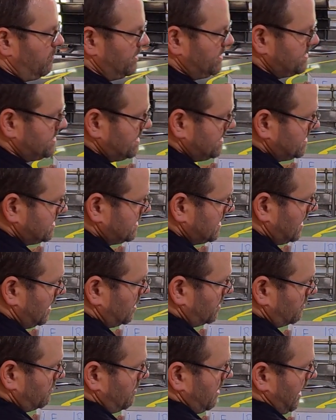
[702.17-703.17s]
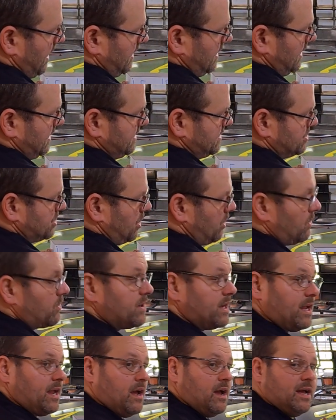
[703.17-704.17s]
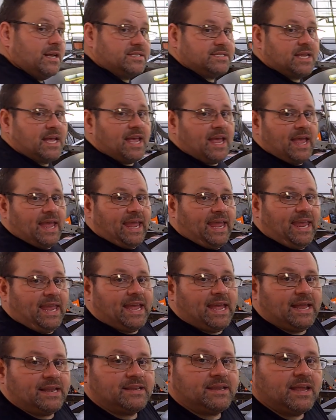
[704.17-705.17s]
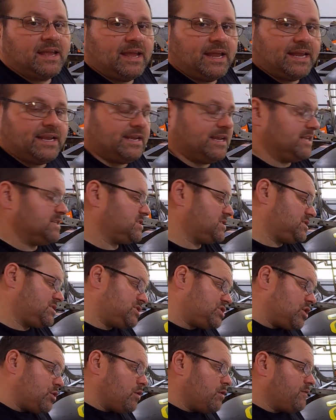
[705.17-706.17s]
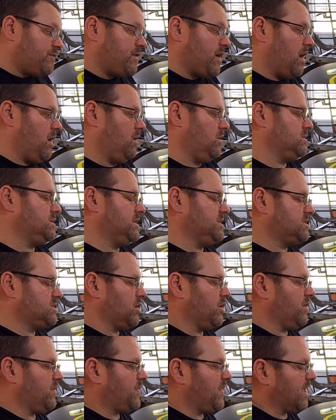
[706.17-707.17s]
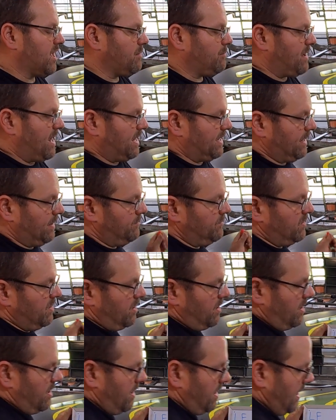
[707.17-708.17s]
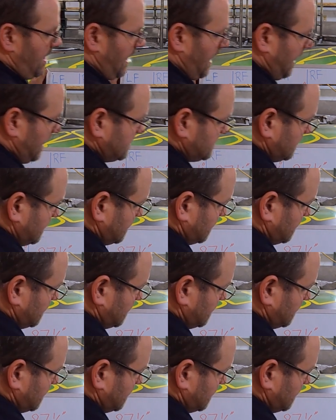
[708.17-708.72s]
when we decelerate and turning us in. And it's twofold. And so you think about it. As